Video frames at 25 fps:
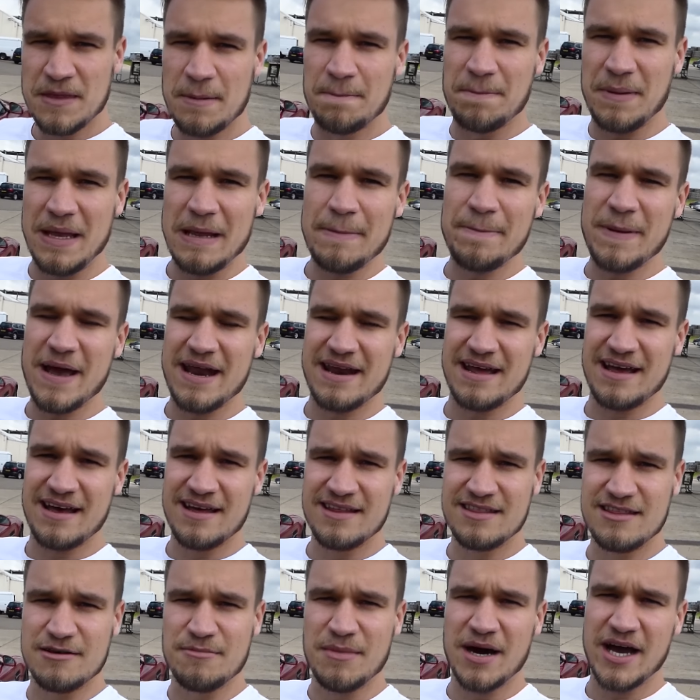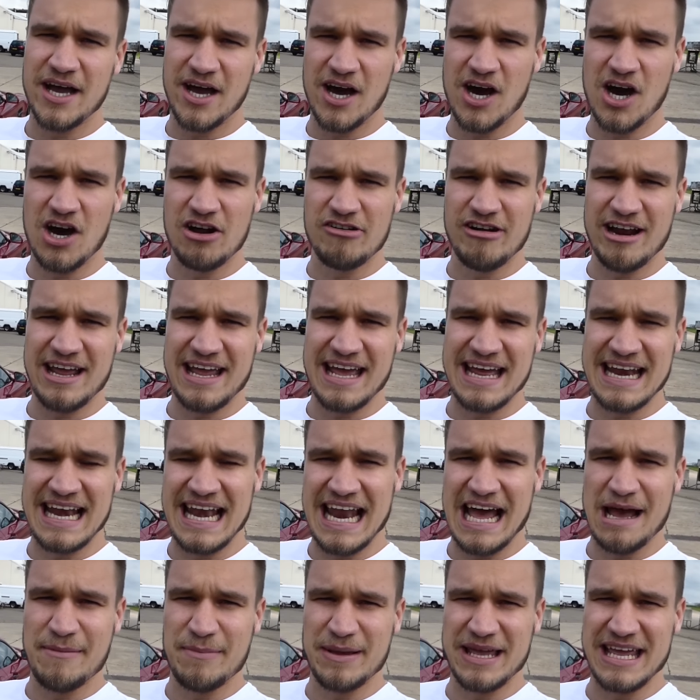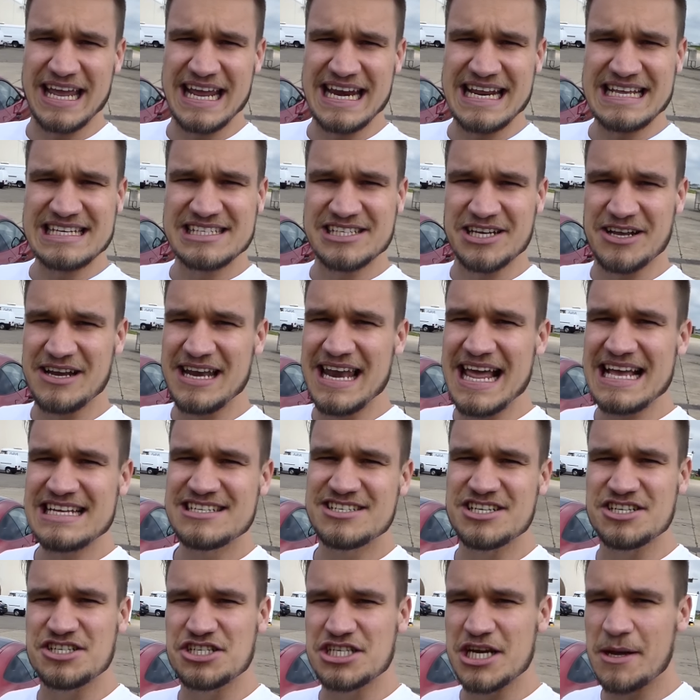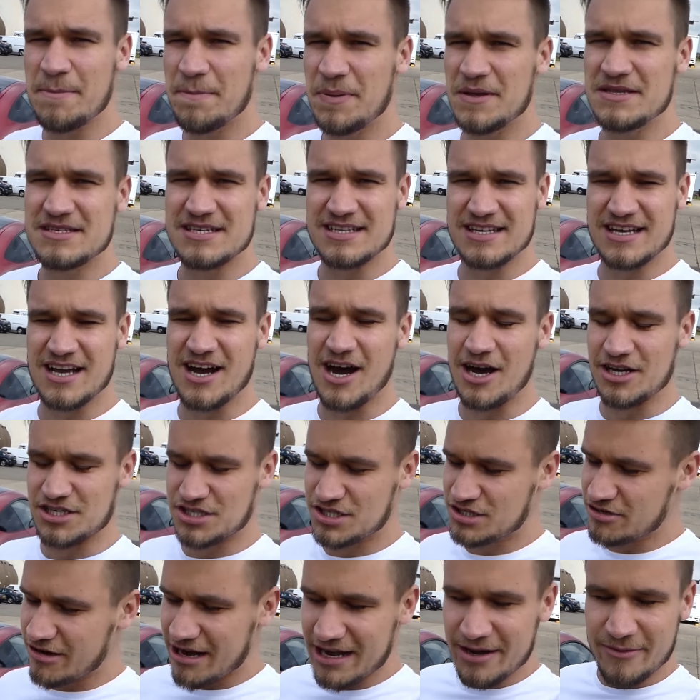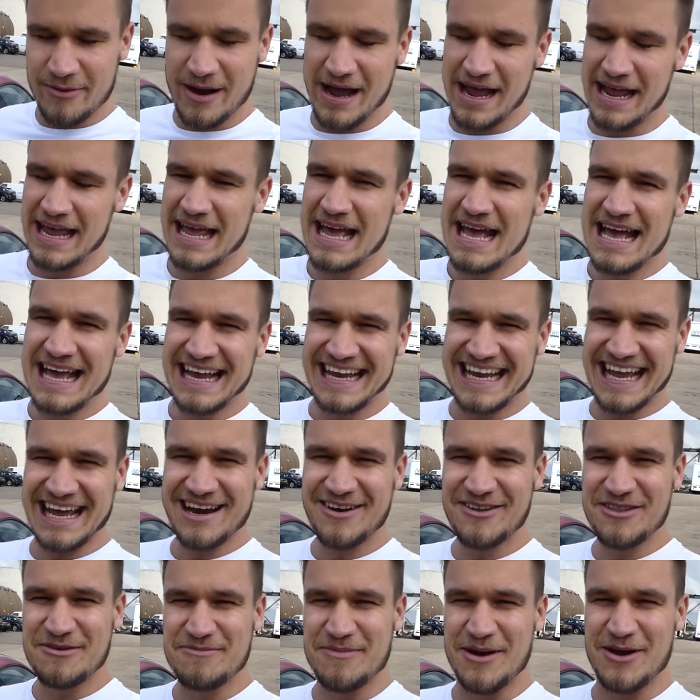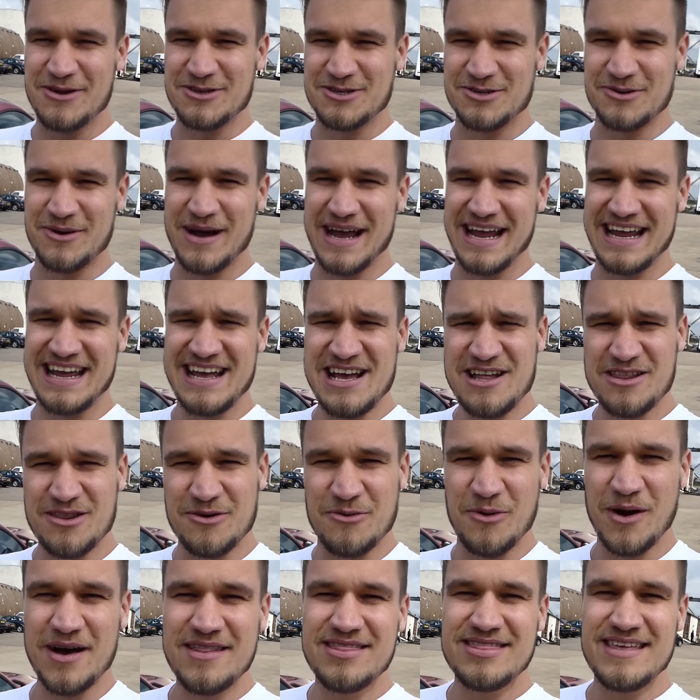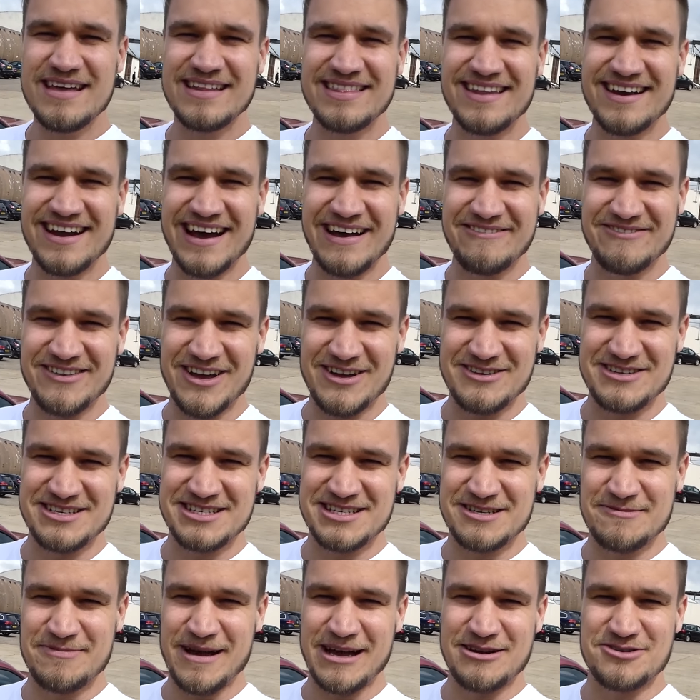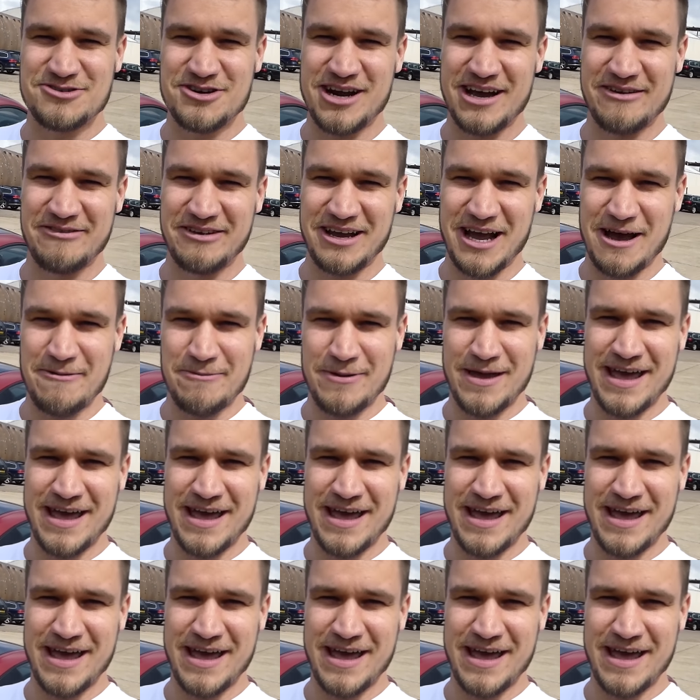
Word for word: be better than my R eight and Lamborghini, so let's just jump into the car straight away, get on the motorway. The one thing that I've noticed about driving up